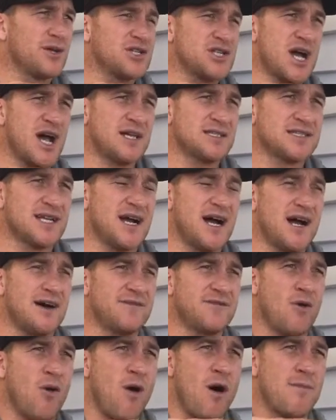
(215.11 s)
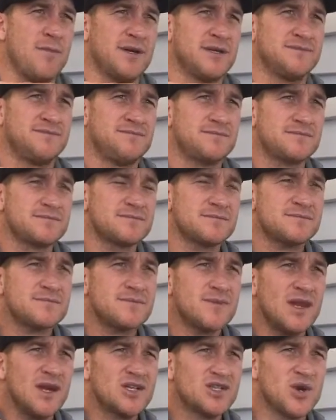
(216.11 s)
with a chance at half time,
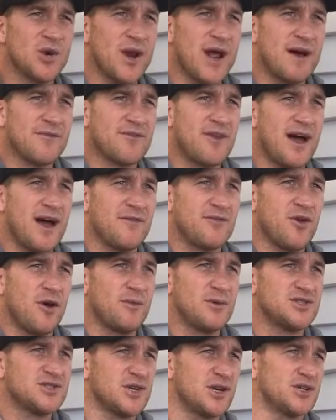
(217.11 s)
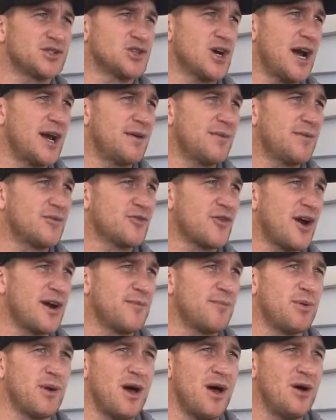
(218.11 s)
and shortly after half time we sort of like
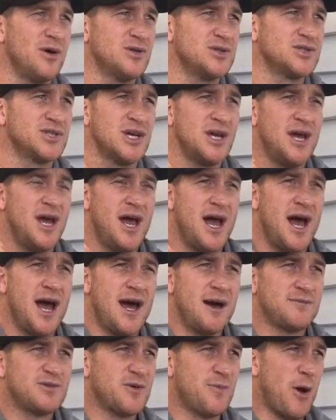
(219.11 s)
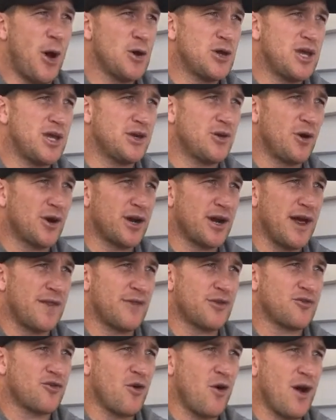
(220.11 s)
traded blows. Topoki had got
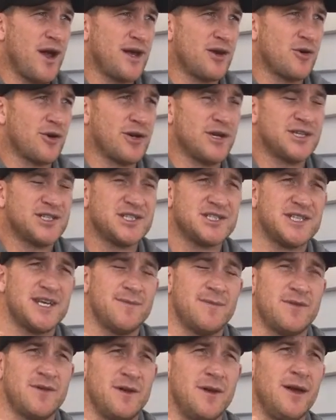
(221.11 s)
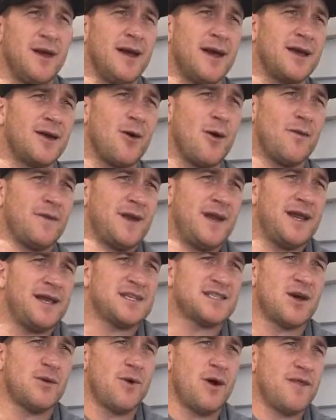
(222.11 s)
another try, he'd got an intercept and gone the
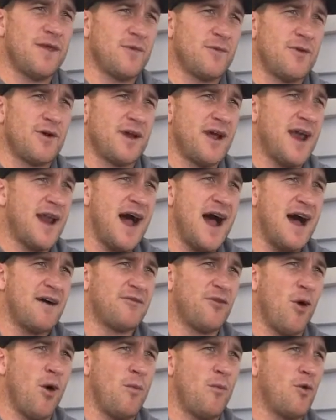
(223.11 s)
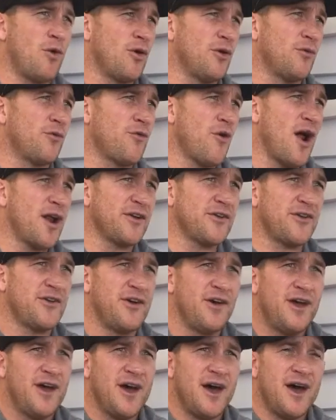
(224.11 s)
length, so I think we're at half time, we were in front.
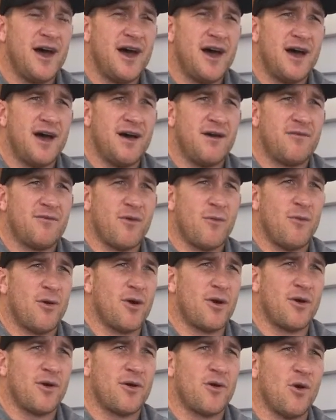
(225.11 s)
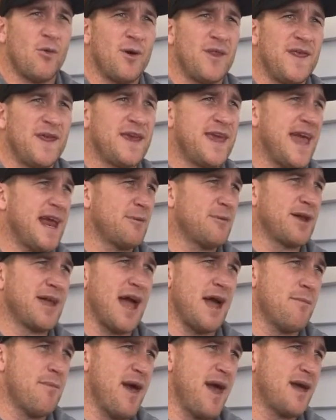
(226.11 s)
From what I recall, but then Canterbury
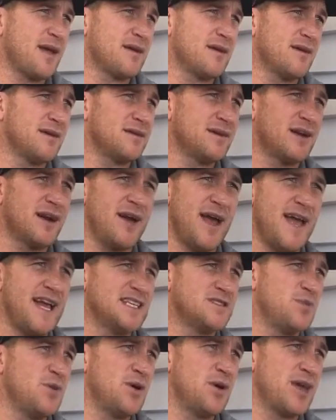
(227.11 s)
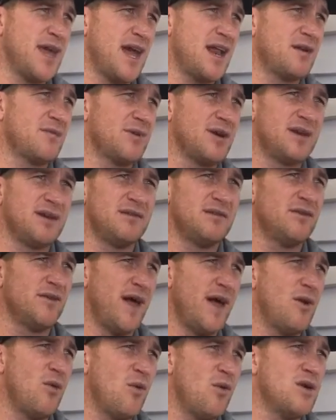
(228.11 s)
came back, and you know, as per Canterbury,
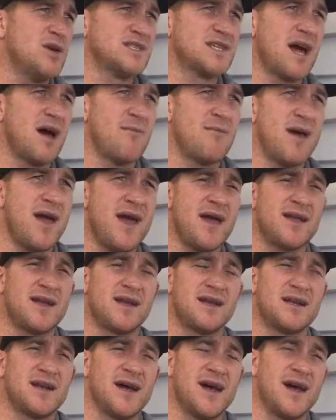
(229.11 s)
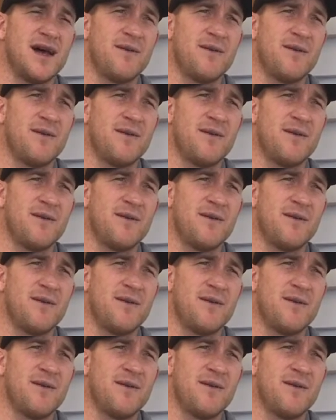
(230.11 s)
they always come back, and